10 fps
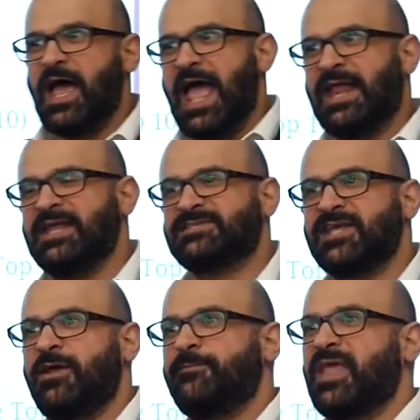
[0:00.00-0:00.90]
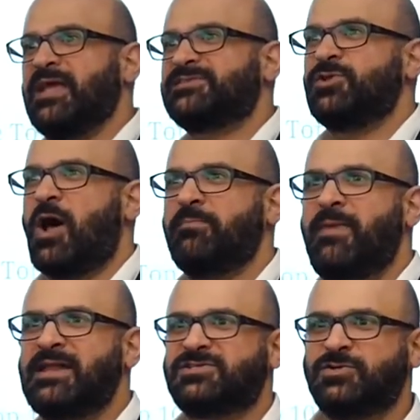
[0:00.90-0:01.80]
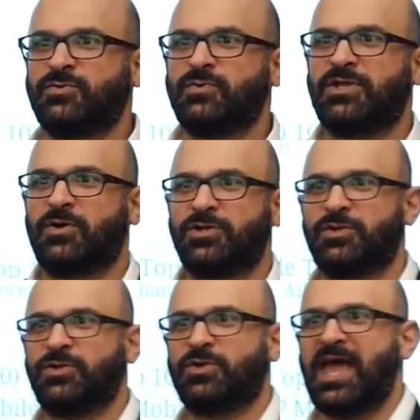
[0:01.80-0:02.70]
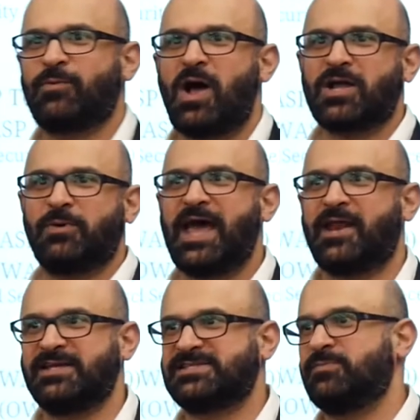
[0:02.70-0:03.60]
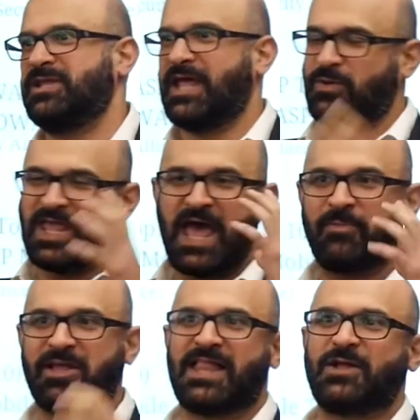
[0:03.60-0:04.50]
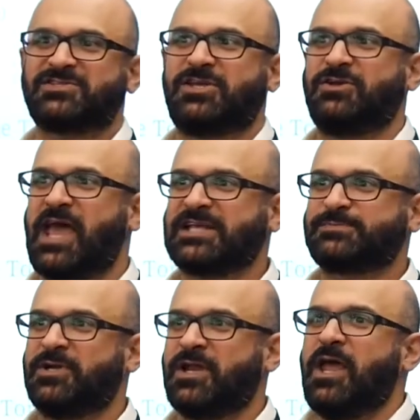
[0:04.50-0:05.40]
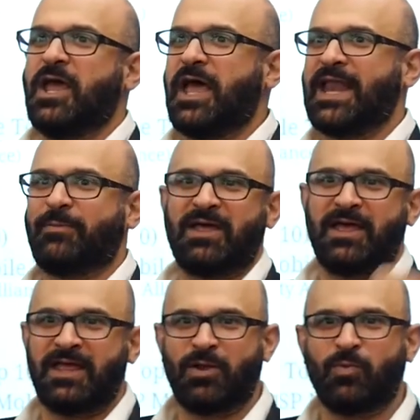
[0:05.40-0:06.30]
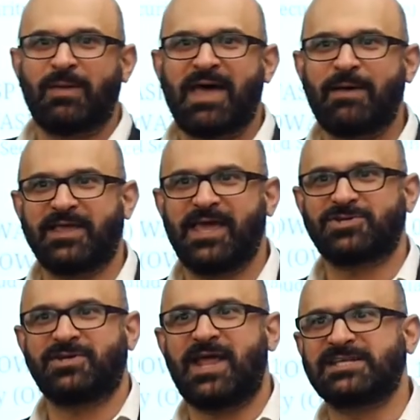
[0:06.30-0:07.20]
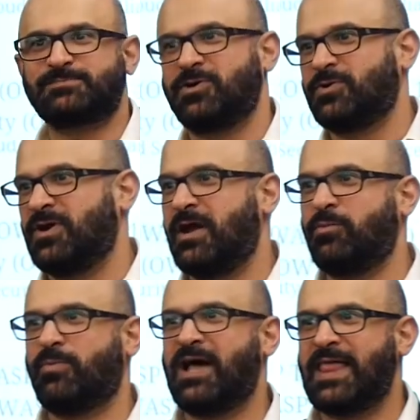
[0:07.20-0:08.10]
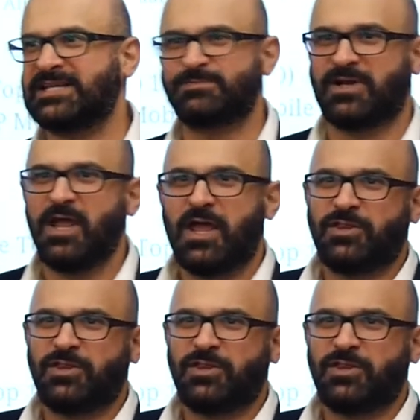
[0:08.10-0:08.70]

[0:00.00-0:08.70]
and it's a it's not meant to you know you, you can't walk away out of this and be like yeah i'm a cloud security expert and i'm a, and a web application expert or a mobile expert